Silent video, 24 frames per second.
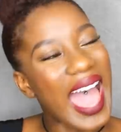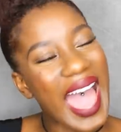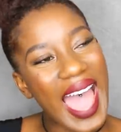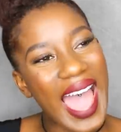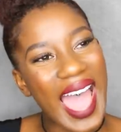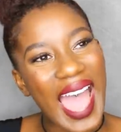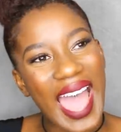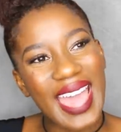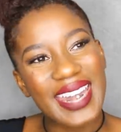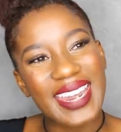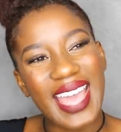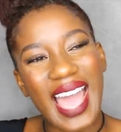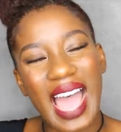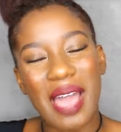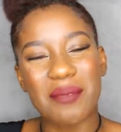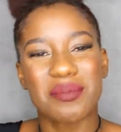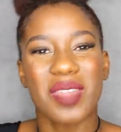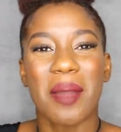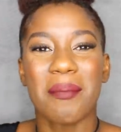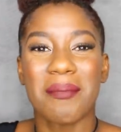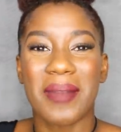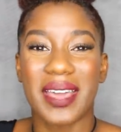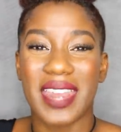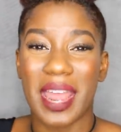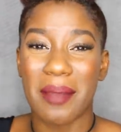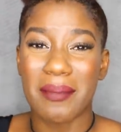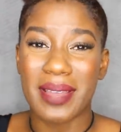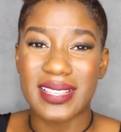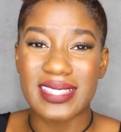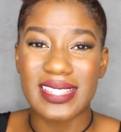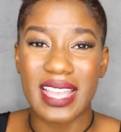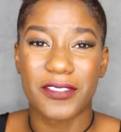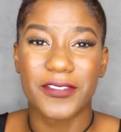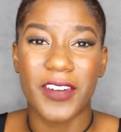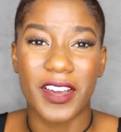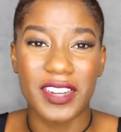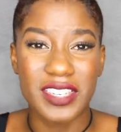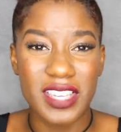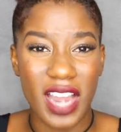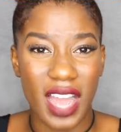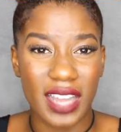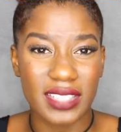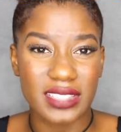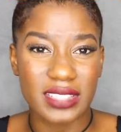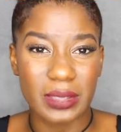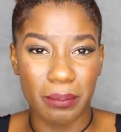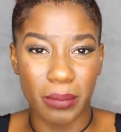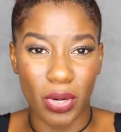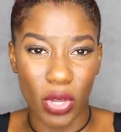and I'm not mad at myself for not